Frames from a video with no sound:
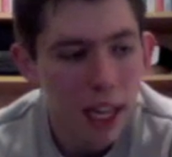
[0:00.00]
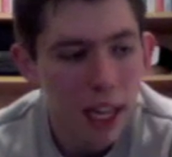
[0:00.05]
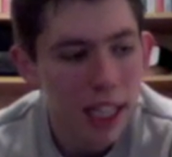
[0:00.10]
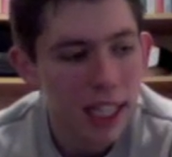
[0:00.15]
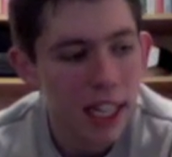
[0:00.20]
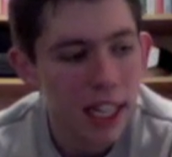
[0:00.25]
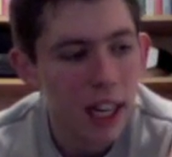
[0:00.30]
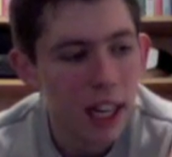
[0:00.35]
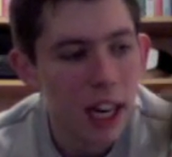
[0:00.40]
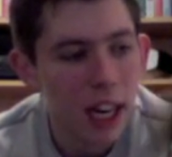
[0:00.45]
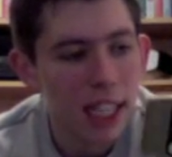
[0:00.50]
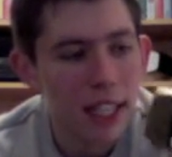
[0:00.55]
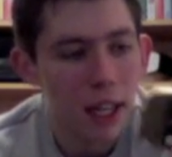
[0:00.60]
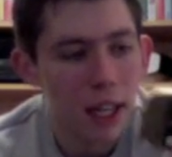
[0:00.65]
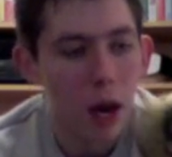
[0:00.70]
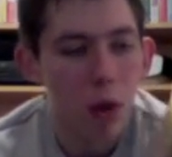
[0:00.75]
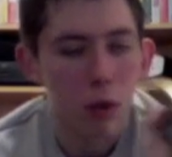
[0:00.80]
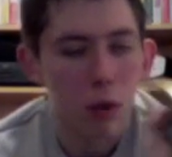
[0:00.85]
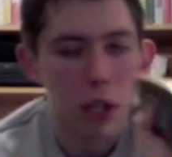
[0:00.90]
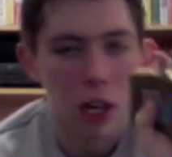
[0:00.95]
It's in a nice
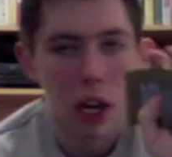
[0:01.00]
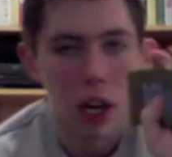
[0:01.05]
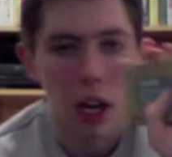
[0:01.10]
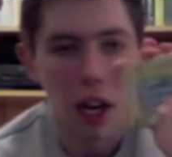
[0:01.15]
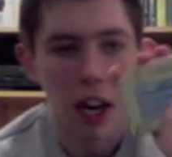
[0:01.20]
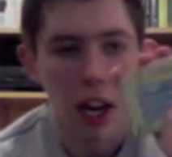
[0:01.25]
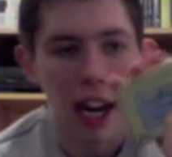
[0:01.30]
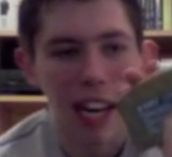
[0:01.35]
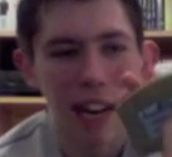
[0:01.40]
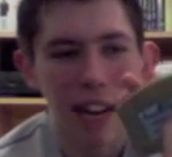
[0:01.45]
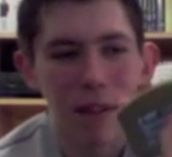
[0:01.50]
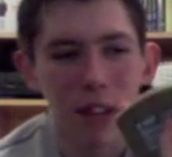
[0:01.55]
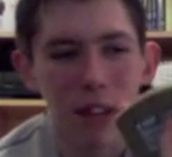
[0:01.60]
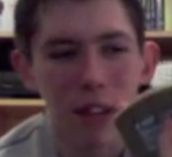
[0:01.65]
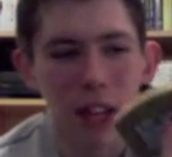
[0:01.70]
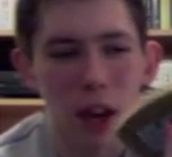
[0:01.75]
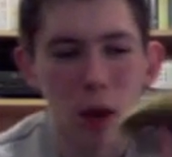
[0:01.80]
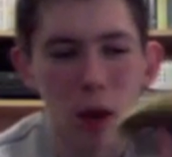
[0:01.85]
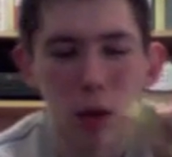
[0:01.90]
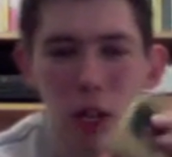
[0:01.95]
gold cart. I love the
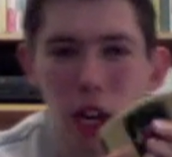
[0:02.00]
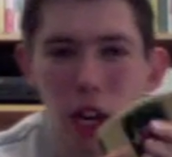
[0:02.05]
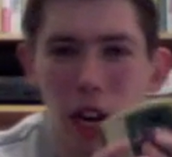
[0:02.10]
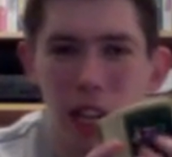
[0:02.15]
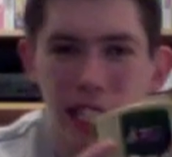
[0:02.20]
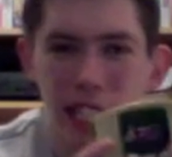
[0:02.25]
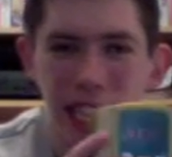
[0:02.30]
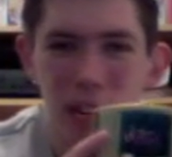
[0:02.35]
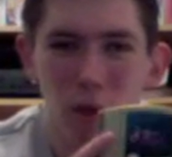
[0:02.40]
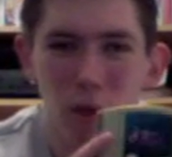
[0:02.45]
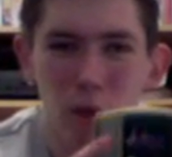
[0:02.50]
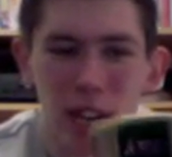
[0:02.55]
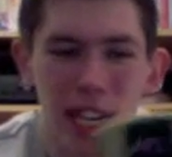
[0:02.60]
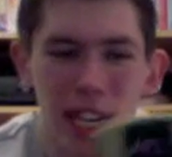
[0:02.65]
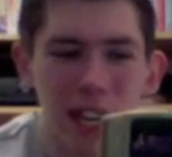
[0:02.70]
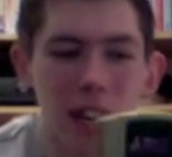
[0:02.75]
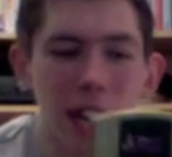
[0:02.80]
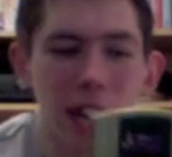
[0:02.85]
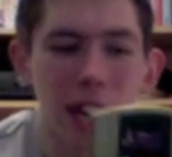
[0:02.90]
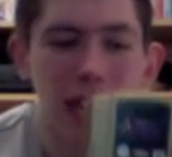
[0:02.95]
gold carts, they look
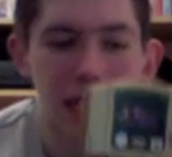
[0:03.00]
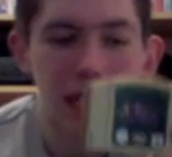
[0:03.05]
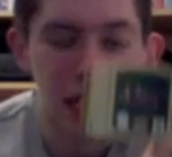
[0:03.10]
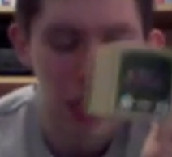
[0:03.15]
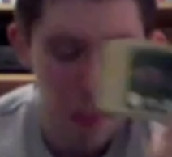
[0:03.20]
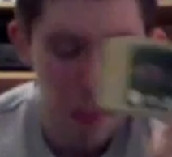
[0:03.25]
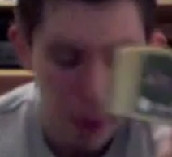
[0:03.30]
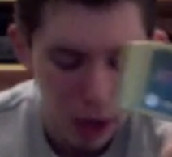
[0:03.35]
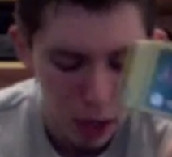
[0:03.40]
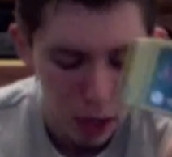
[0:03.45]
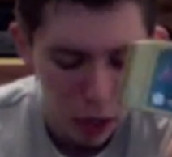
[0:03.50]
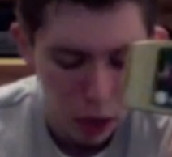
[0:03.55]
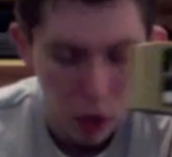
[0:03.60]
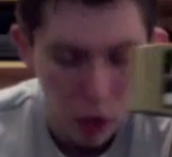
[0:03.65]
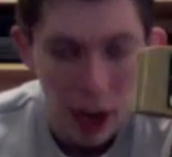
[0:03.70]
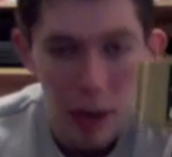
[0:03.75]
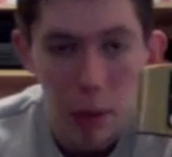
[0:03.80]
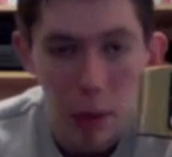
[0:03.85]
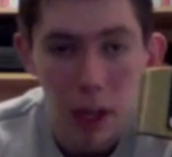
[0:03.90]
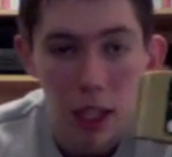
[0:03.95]
really nice as opposed to the
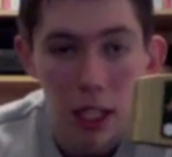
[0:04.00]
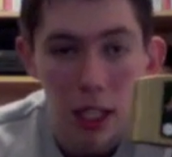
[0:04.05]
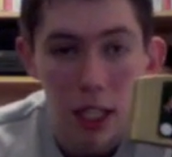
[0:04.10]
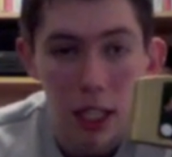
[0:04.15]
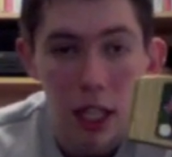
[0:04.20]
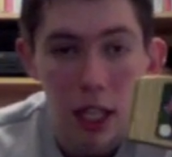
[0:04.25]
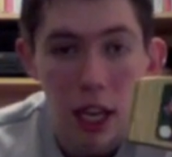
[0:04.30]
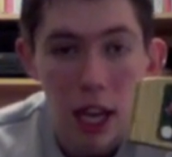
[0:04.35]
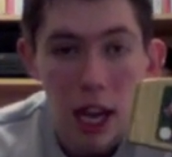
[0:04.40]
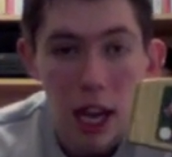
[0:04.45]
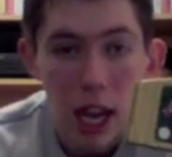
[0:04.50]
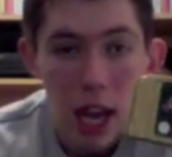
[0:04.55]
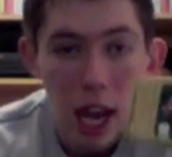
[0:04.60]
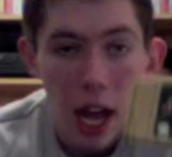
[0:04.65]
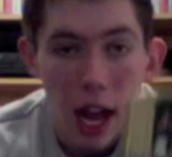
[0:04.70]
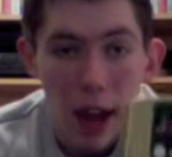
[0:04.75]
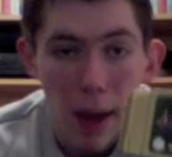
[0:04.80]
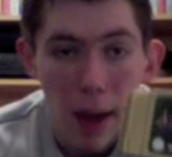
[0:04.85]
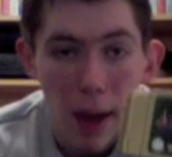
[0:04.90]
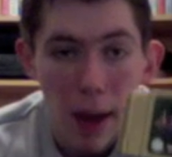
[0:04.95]
grey ones.
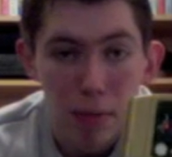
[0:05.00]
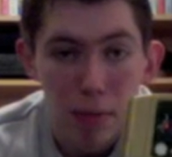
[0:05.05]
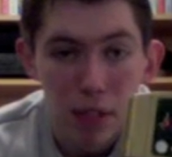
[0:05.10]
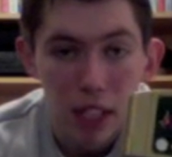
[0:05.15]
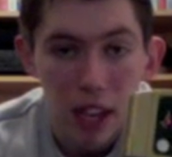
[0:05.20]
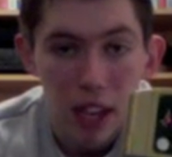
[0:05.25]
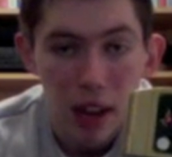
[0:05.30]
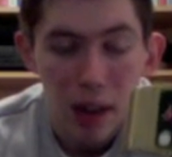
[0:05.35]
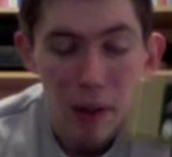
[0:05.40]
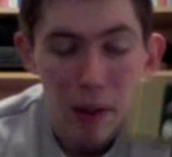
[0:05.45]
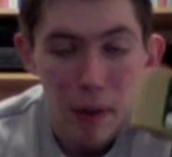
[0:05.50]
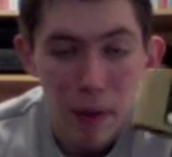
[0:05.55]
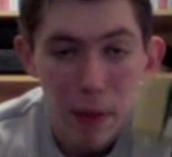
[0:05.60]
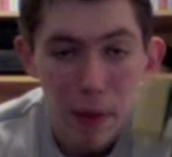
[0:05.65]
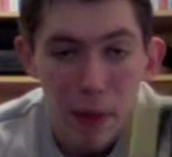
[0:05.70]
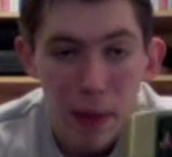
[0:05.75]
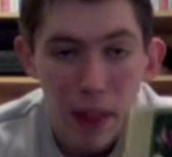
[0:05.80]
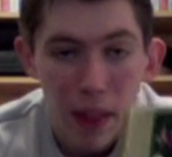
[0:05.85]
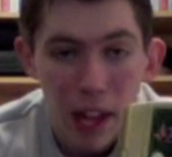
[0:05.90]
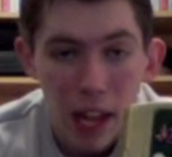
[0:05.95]
So
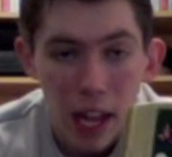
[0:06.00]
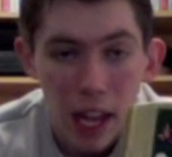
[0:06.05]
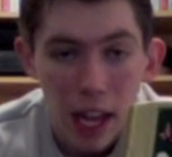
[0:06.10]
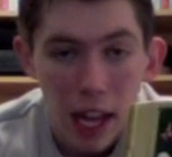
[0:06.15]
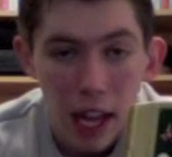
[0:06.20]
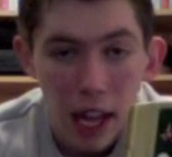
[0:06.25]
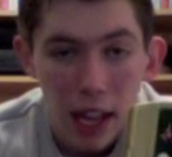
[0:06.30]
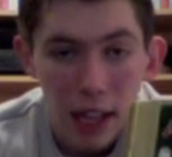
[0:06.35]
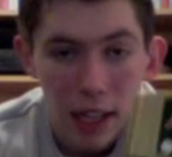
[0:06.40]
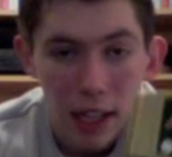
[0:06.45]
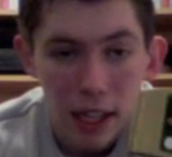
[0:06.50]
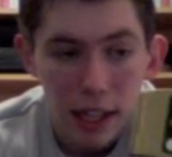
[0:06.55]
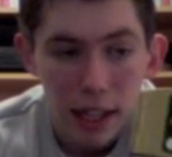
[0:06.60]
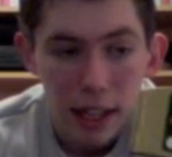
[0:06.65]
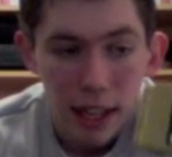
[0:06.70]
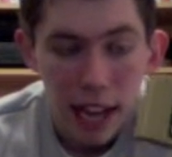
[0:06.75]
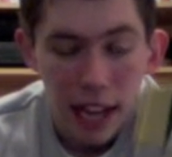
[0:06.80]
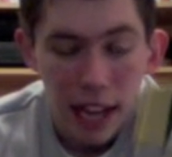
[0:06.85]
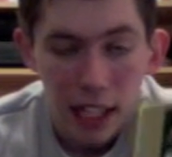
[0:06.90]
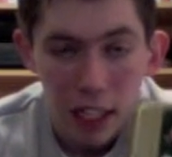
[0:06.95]

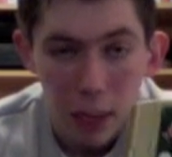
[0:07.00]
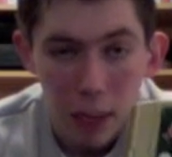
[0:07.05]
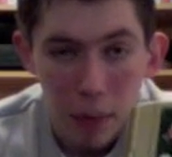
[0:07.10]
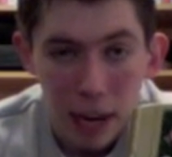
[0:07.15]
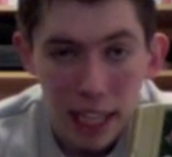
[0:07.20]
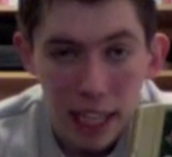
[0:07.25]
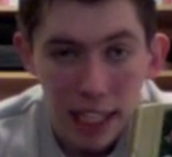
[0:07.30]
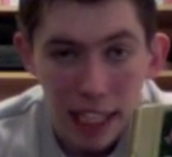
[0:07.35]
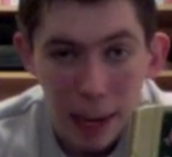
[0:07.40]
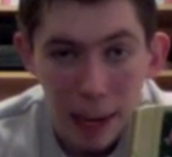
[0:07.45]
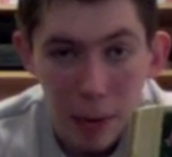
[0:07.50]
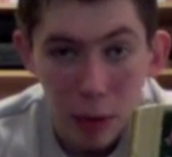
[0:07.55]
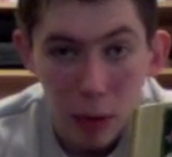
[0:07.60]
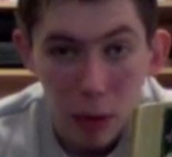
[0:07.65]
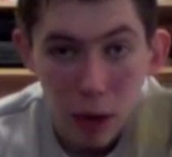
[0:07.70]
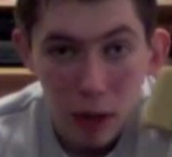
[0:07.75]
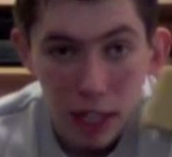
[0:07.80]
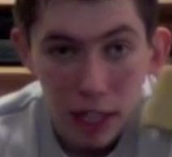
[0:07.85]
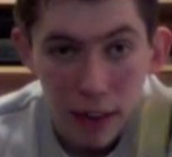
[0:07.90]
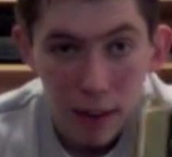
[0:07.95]
that's an amazing game as well.
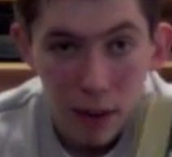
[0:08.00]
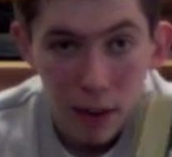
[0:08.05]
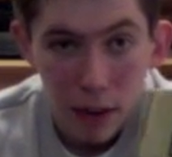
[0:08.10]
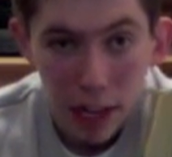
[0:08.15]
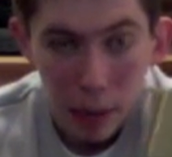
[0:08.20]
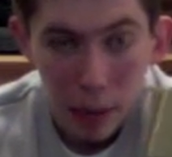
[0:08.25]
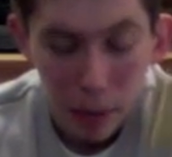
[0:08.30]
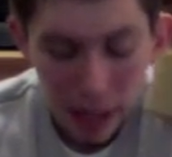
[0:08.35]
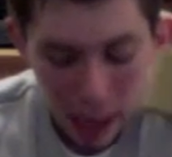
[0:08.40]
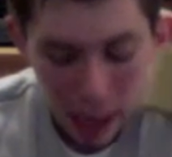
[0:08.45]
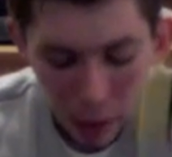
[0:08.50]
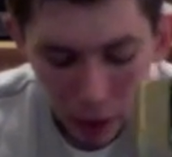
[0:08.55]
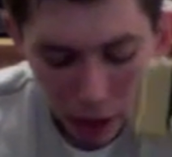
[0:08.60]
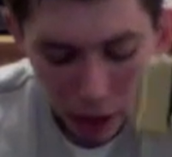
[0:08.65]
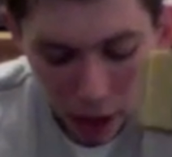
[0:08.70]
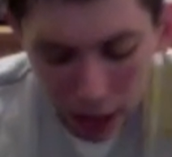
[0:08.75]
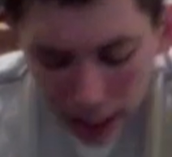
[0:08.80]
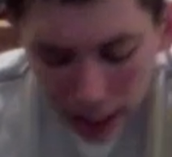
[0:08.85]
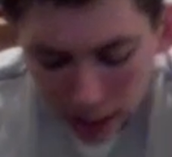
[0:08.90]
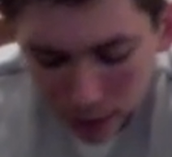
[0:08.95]
I'd definitely recommend that one,
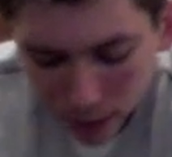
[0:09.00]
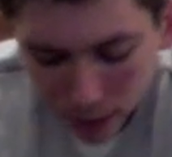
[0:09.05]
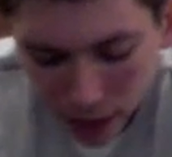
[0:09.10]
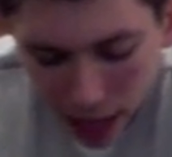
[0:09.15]
guys.